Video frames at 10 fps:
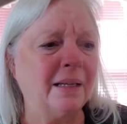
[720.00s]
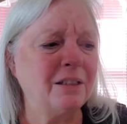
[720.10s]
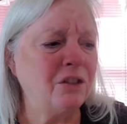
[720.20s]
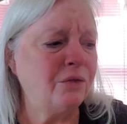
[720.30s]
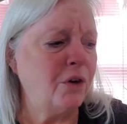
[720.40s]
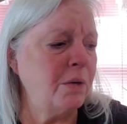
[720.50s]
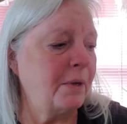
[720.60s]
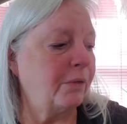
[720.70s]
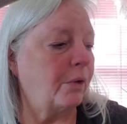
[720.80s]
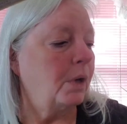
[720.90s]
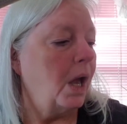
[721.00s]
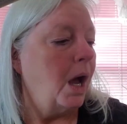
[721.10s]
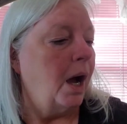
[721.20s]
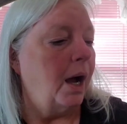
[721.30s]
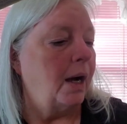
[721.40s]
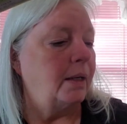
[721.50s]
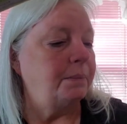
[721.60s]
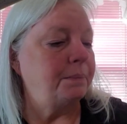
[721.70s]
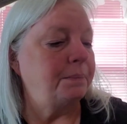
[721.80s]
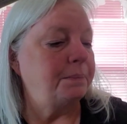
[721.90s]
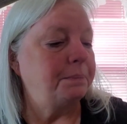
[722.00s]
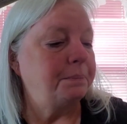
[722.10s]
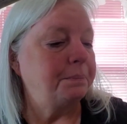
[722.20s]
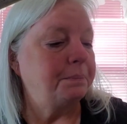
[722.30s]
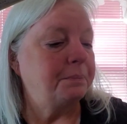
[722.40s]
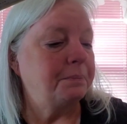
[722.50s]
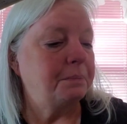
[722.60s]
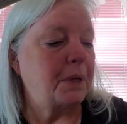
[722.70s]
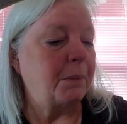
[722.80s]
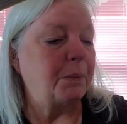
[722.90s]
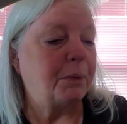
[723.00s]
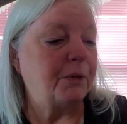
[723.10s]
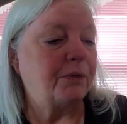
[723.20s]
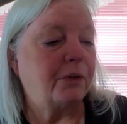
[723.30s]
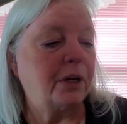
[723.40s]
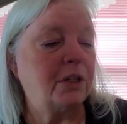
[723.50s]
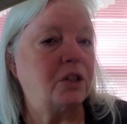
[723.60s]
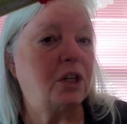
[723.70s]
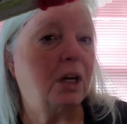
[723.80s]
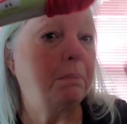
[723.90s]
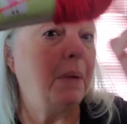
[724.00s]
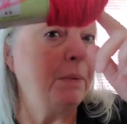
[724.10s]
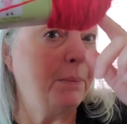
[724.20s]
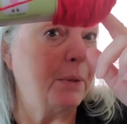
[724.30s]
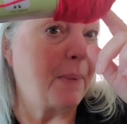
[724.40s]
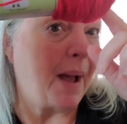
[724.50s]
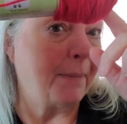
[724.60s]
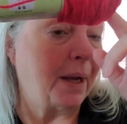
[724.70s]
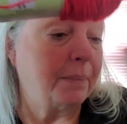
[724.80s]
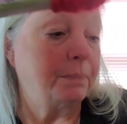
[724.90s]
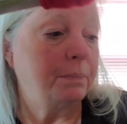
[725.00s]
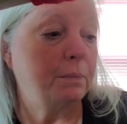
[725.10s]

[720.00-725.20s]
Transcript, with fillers: I got such a frog in my throat. Um, maybe put fringe and maybe put a pom-pom.